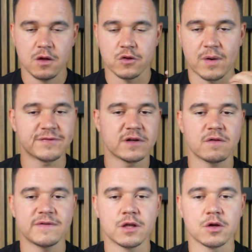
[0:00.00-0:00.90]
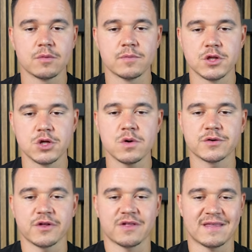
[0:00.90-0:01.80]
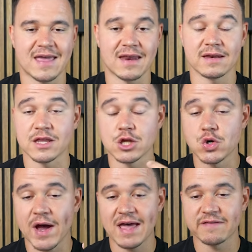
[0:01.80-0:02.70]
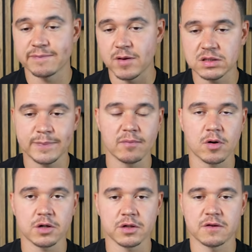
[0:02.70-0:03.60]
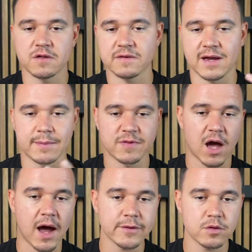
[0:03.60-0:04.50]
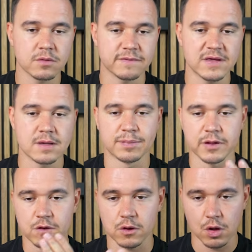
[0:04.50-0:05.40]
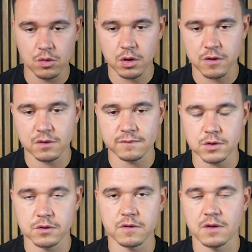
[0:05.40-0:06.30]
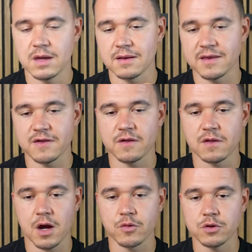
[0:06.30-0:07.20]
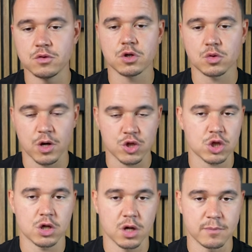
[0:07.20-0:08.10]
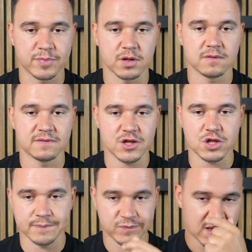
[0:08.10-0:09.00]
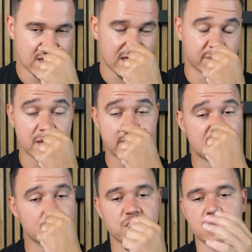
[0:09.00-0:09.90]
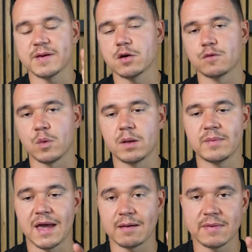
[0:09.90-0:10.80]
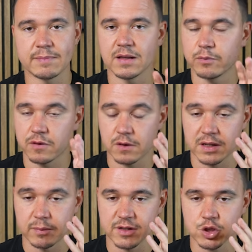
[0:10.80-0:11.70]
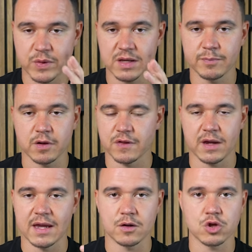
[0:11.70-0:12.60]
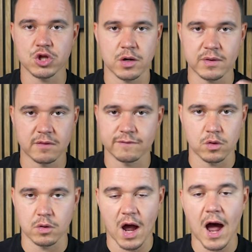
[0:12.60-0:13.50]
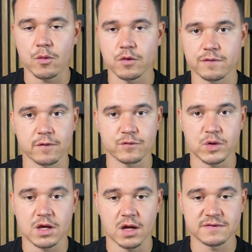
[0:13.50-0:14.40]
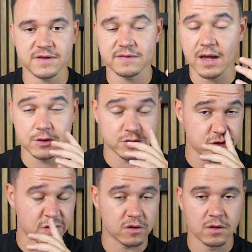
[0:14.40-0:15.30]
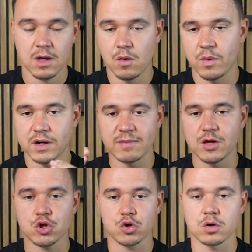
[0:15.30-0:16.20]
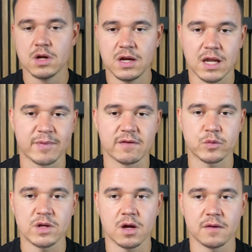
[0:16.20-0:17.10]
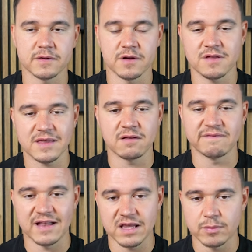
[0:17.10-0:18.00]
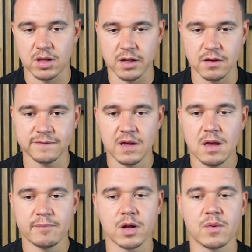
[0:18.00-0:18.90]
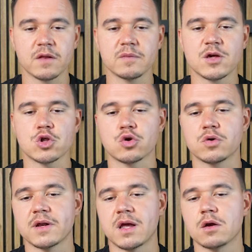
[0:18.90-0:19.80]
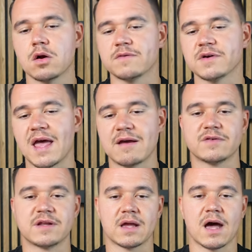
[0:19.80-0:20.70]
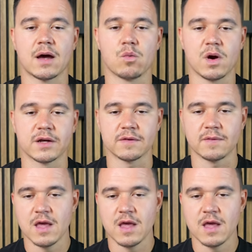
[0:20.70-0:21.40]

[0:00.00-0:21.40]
So after this video, you understand and you have multiple markets times high OV plus low cost of goods. This is how you crush competition. And maybe this was a bit overwhelming, and maybe it was a little bit quick because I cannot share here for hours for free content. I just want to make sure that my free content is still valuable enough, but I wanted to make sure that I covered everything I wanted.